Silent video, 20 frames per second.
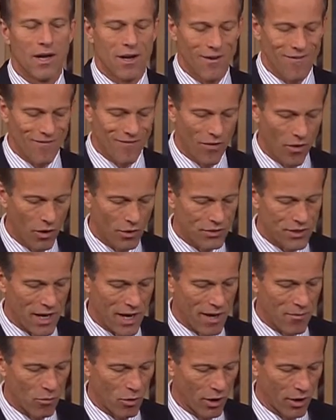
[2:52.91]

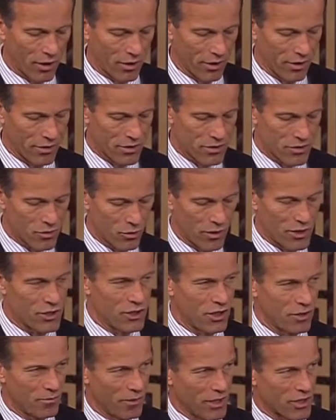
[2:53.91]
full-time workers, which
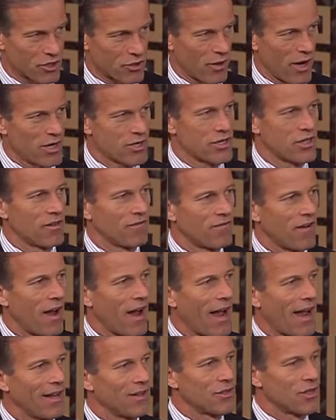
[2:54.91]
the administration
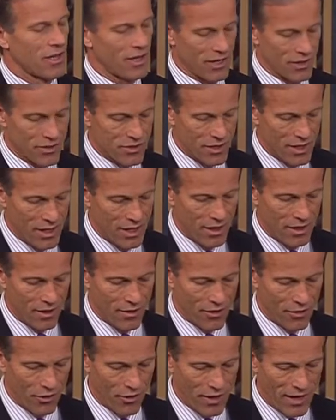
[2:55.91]
defines as
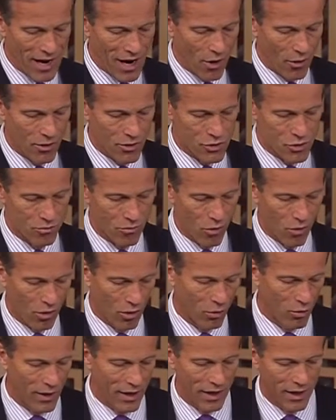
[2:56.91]
30 hours or more
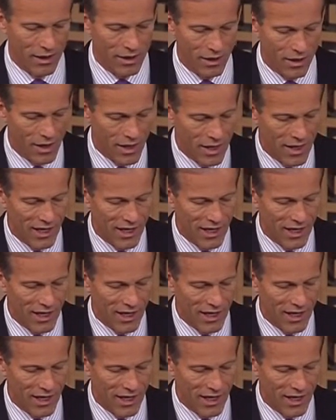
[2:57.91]
a week,